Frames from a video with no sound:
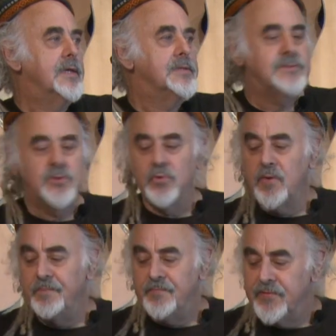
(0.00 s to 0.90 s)
So
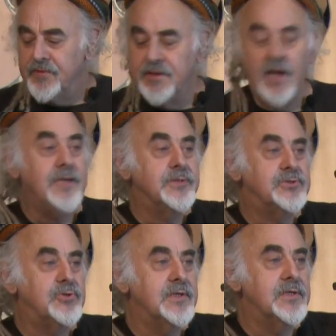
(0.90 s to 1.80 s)
uh, the nylon
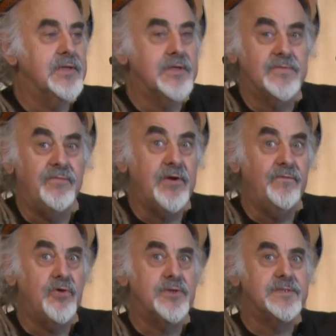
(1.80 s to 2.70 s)
string is very
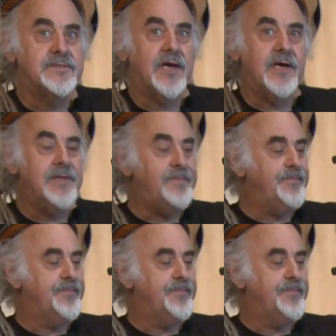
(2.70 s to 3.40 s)
versatile.